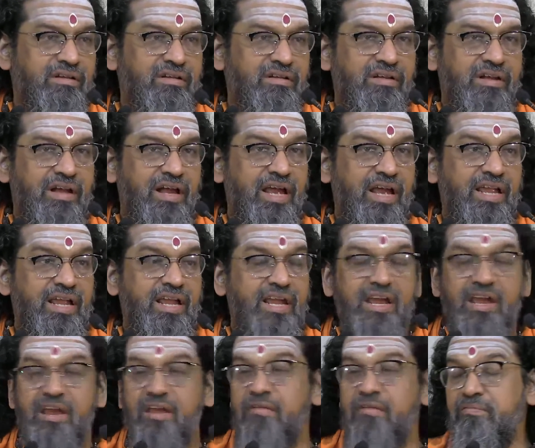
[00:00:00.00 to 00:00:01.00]
I
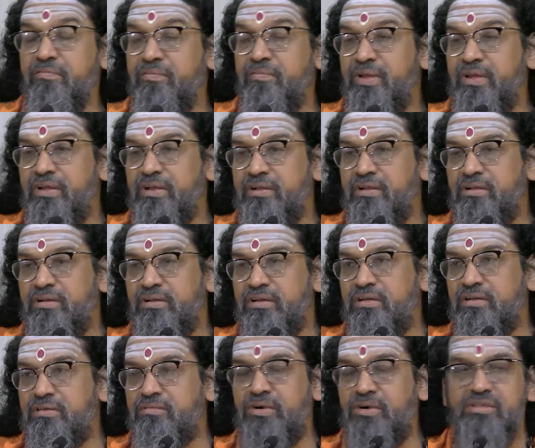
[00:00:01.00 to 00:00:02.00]
have,
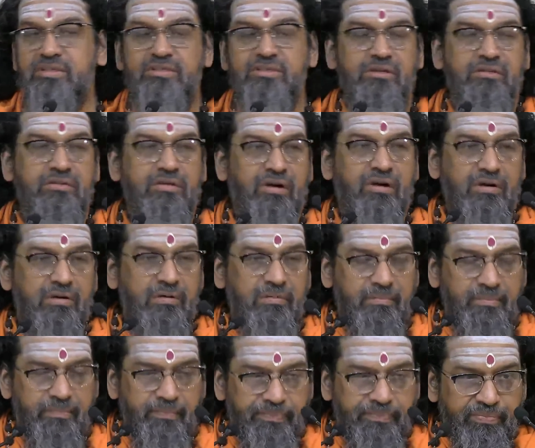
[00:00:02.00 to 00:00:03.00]
what is it called?
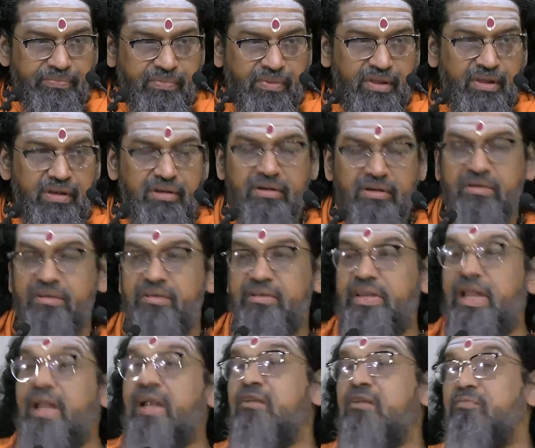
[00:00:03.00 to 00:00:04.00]

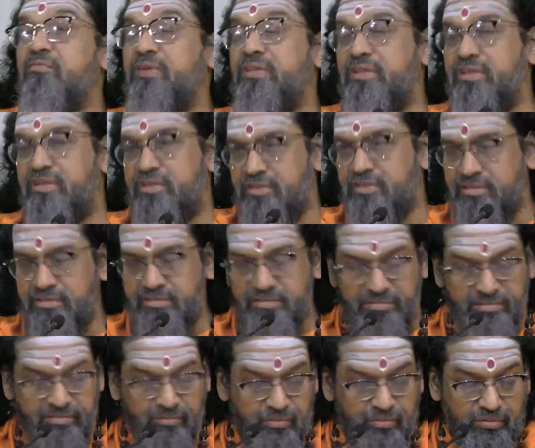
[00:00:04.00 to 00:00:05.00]
Dealt with it.
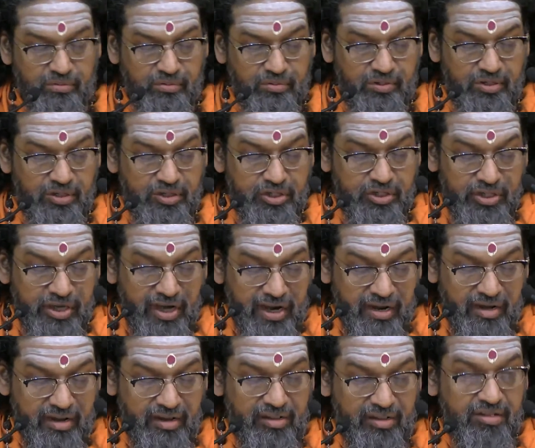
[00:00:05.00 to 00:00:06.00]

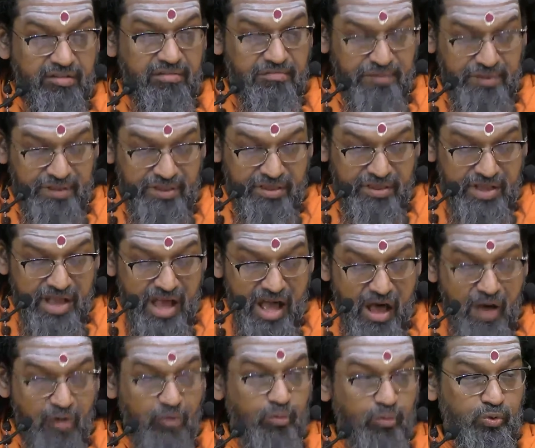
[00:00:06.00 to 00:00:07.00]
Kshay.
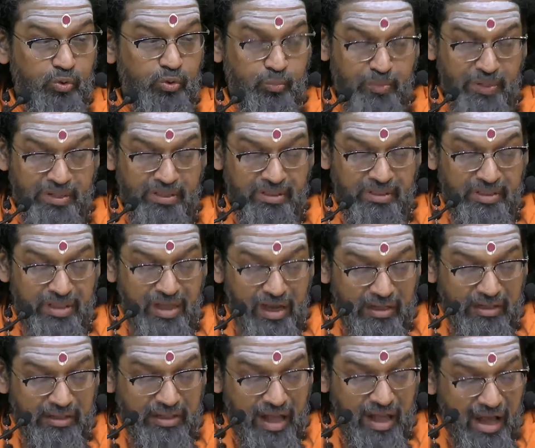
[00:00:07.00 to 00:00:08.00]
Vidya
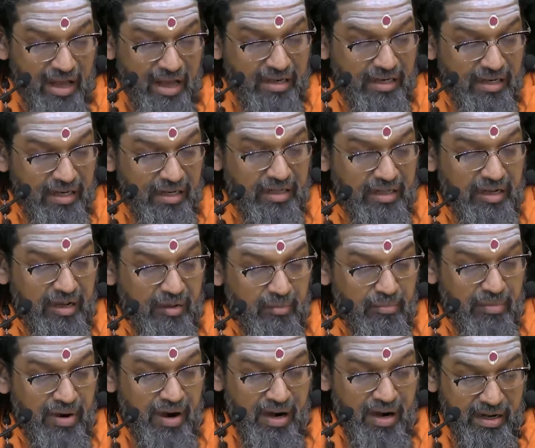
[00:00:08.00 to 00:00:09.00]
Utpatyarthani
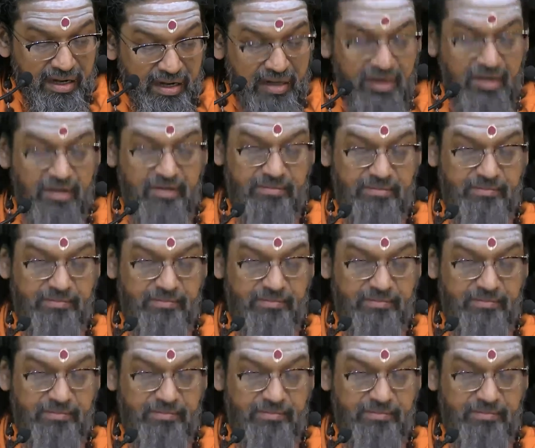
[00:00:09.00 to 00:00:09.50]
Karmani.